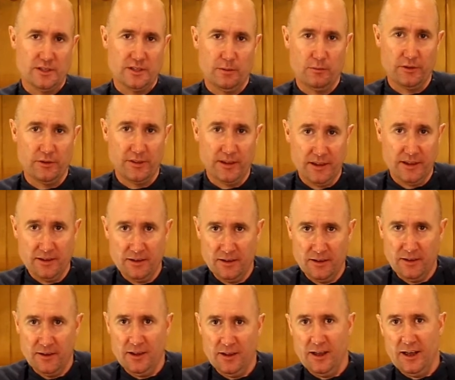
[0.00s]
up with
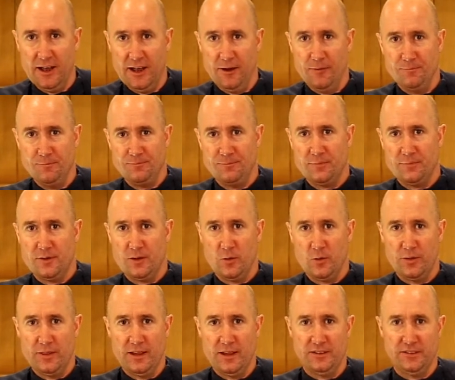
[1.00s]

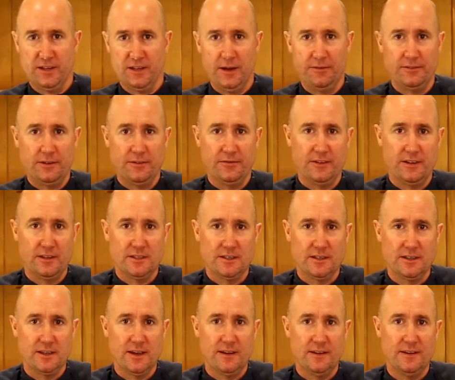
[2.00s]
that safety feature
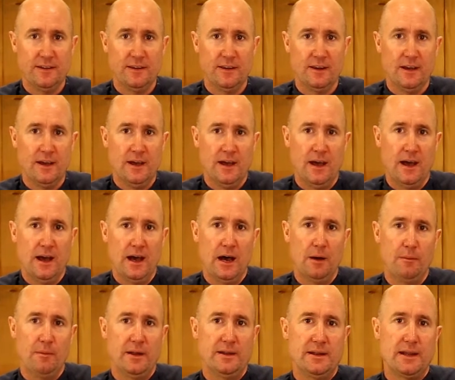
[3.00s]
yet.
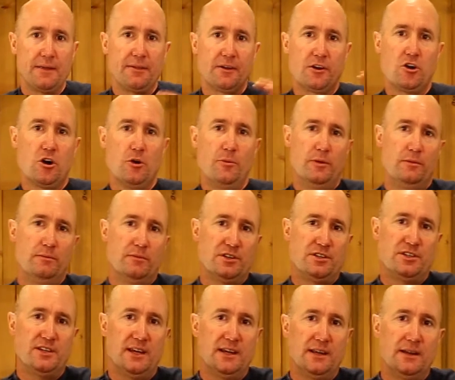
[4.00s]
Another common
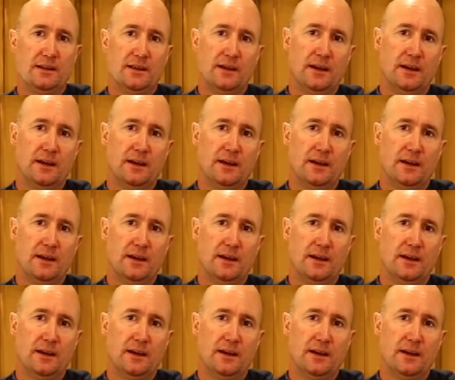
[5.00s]
machine